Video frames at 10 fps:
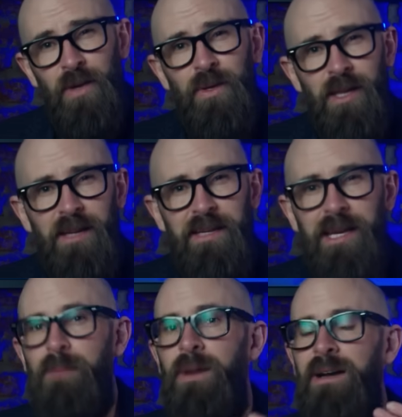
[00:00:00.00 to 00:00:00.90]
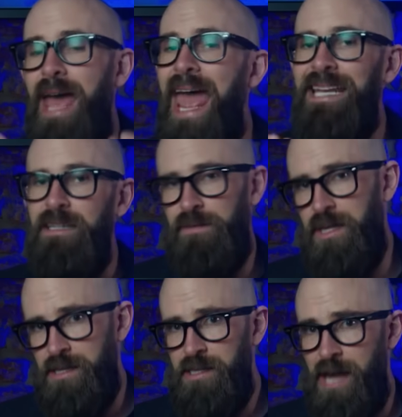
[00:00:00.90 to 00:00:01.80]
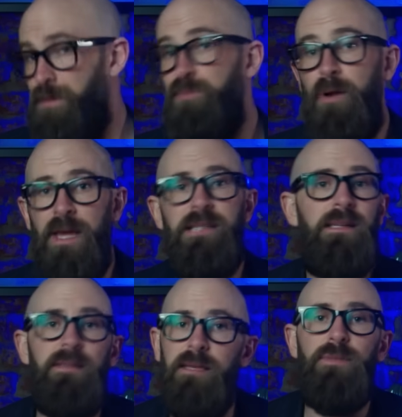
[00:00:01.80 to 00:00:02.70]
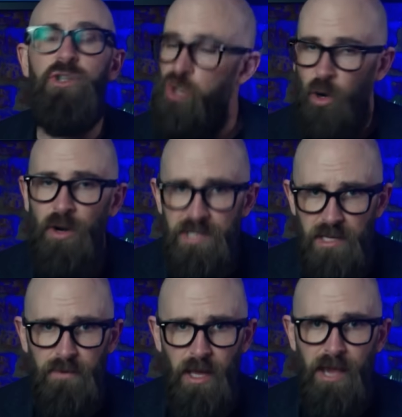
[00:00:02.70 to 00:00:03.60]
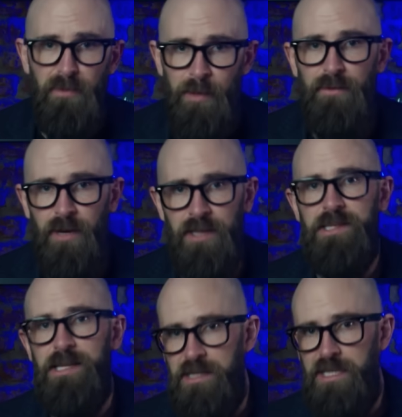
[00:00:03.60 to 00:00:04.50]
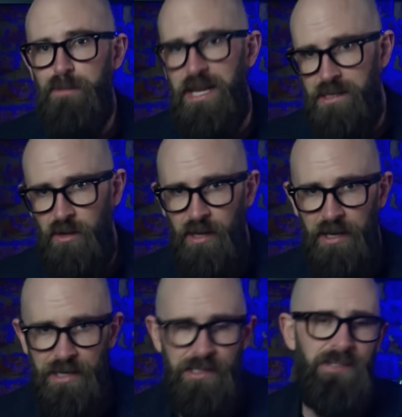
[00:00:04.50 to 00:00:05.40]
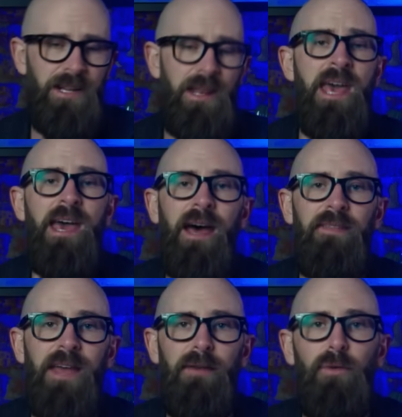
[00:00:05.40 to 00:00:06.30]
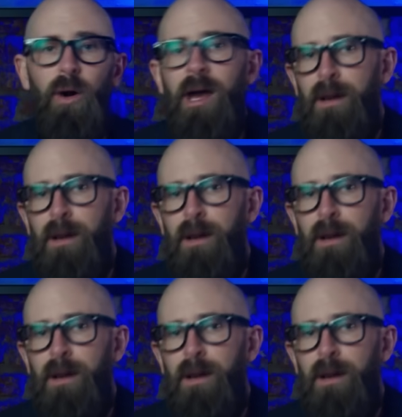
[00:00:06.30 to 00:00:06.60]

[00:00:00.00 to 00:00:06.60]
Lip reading: could lie among any of these steps, preventing the majority of life from advancing to space colonization, and therefore